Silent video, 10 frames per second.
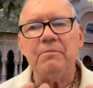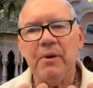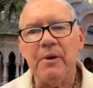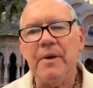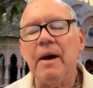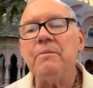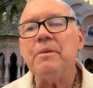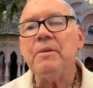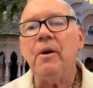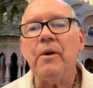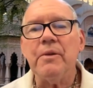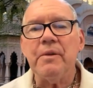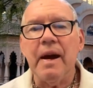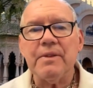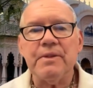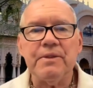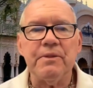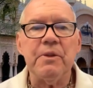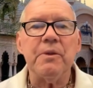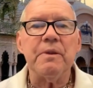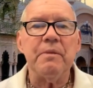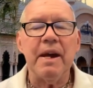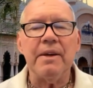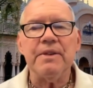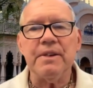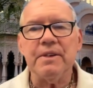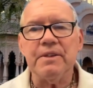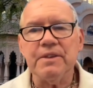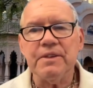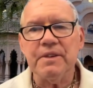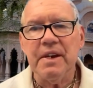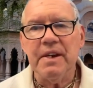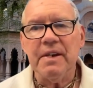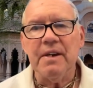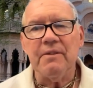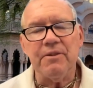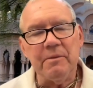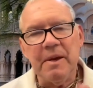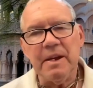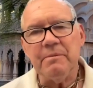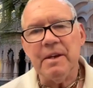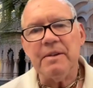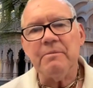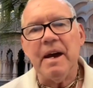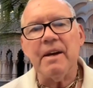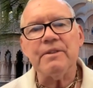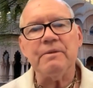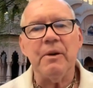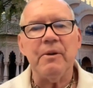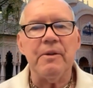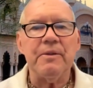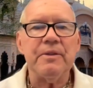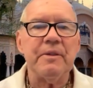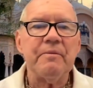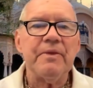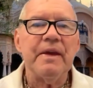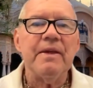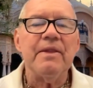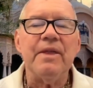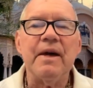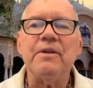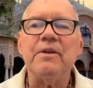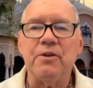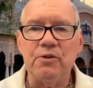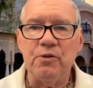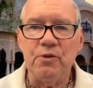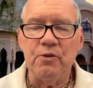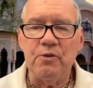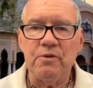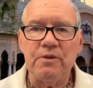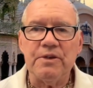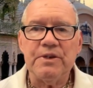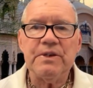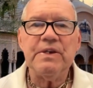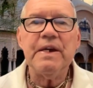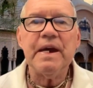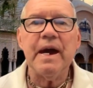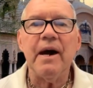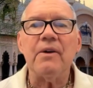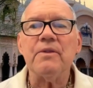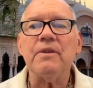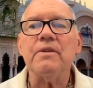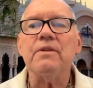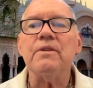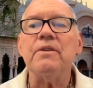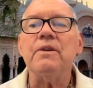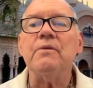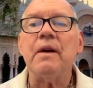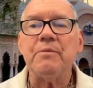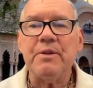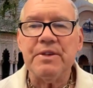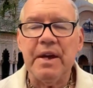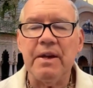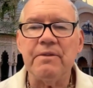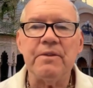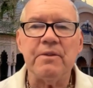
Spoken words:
burn up all the reactions of good and bad deeds for many, many past births, then you seek out the representatives of the